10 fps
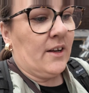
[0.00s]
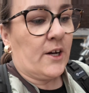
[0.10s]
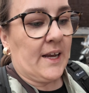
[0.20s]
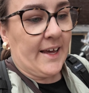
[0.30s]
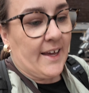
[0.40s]

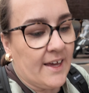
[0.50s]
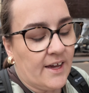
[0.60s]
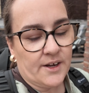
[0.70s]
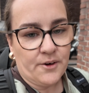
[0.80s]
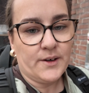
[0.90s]
Luckily
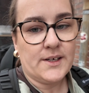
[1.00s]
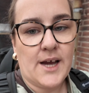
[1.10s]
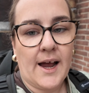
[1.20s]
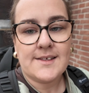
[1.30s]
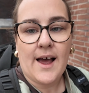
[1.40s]
I'd already
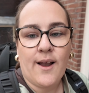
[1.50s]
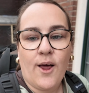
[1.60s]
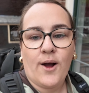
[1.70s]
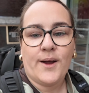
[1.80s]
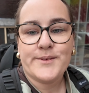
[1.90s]
checked how
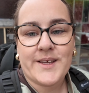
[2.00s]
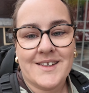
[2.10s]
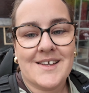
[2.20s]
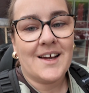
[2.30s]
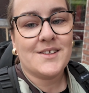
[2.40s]
long it was going
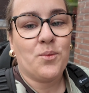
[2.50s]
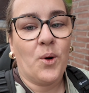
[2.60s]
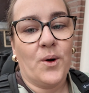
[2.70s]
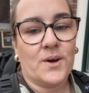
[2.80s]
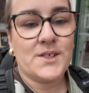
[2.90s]
to take to
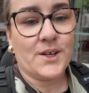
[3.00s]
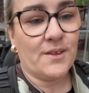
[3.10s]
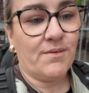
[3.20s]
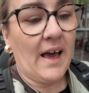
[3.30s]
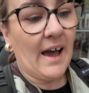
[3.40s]
walk to the
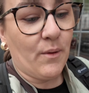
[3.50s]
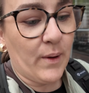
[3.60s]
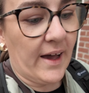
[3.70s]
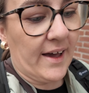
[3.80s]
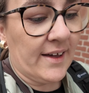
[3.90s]
flat
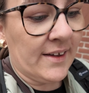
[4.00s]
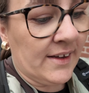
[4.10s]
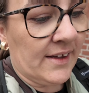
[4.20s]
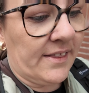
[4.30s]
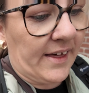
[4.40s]
where
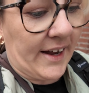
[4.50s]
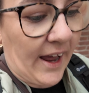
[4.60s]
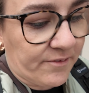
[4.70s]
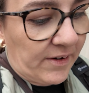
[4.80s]
they're getting